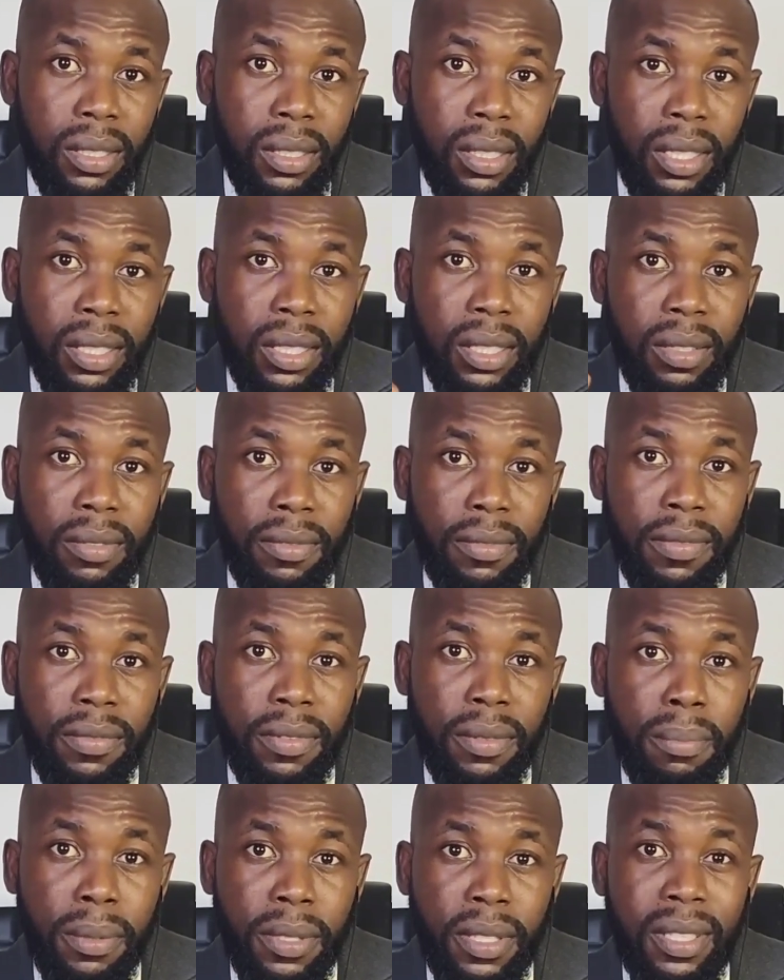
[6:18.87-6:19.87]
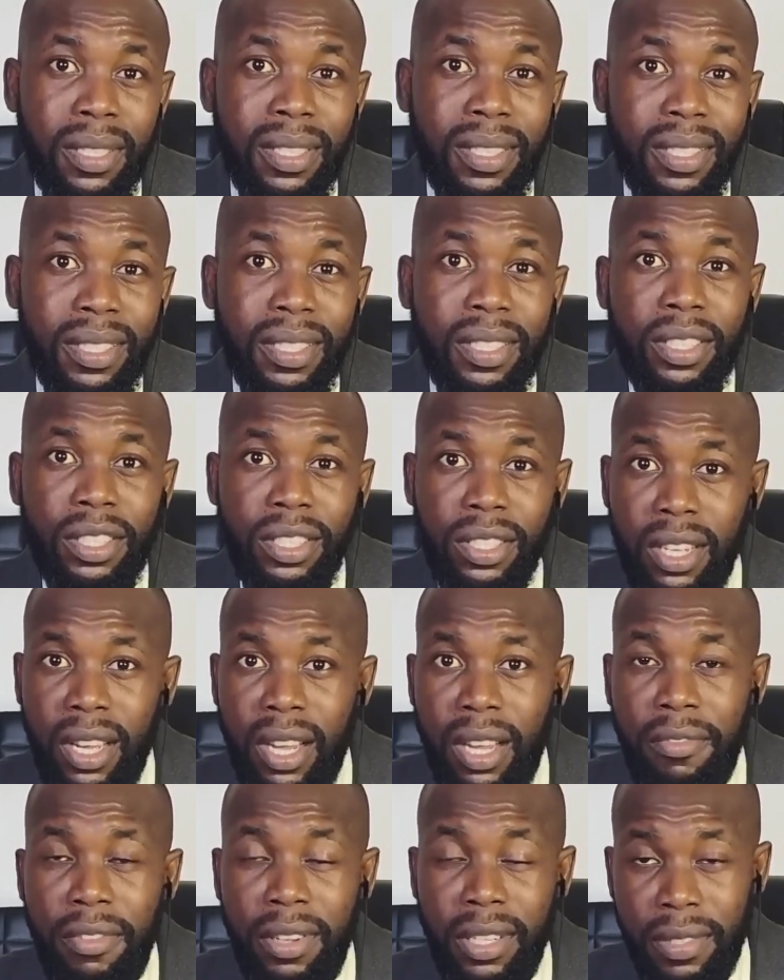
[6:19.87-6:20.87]
15%
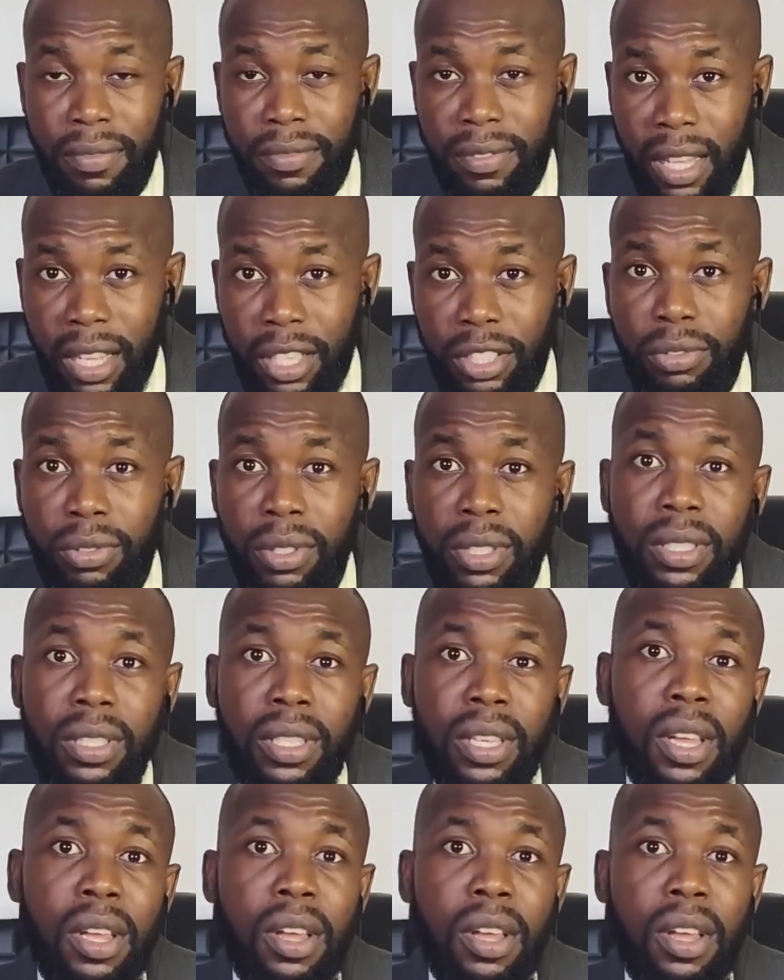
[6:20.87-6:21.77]
effective tax rate